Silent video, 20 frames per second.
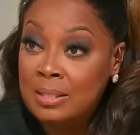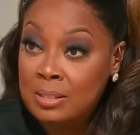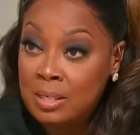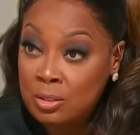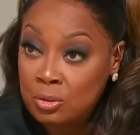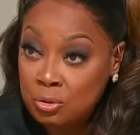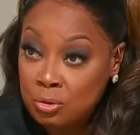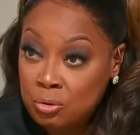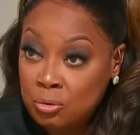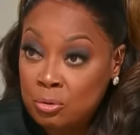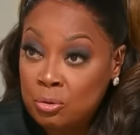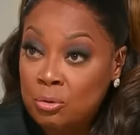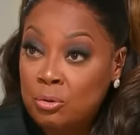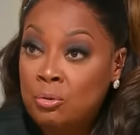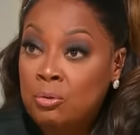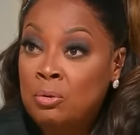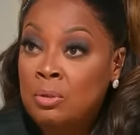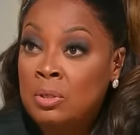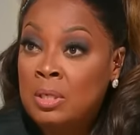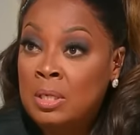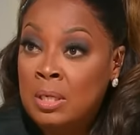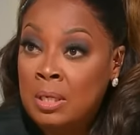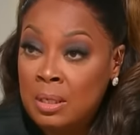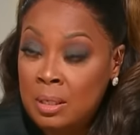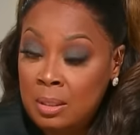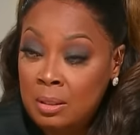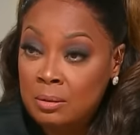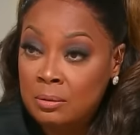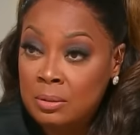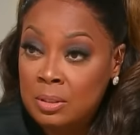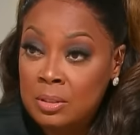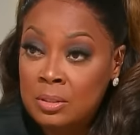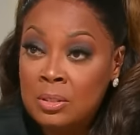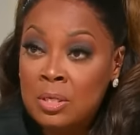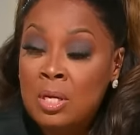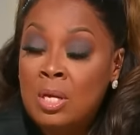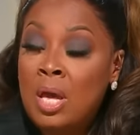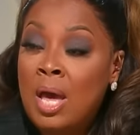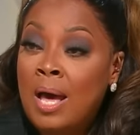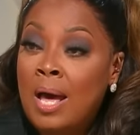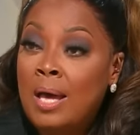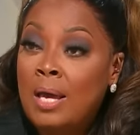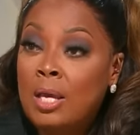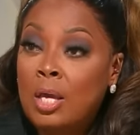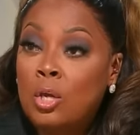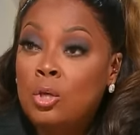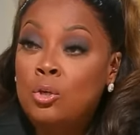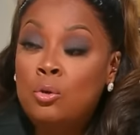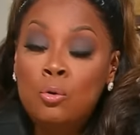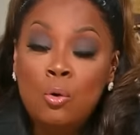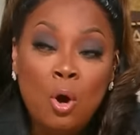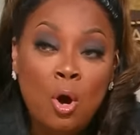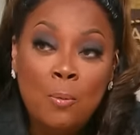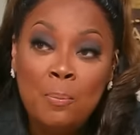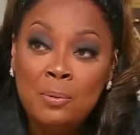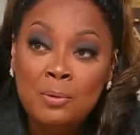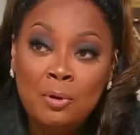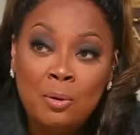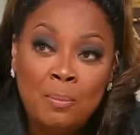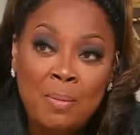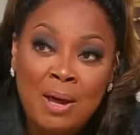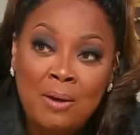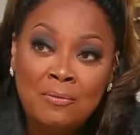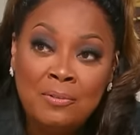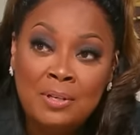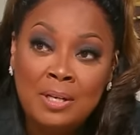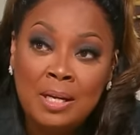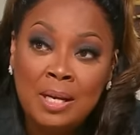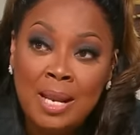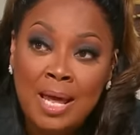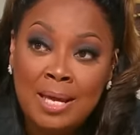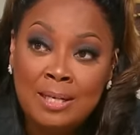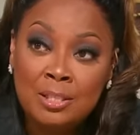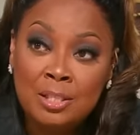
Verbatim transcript: is a true illness. Uh, you open your mouth and a lie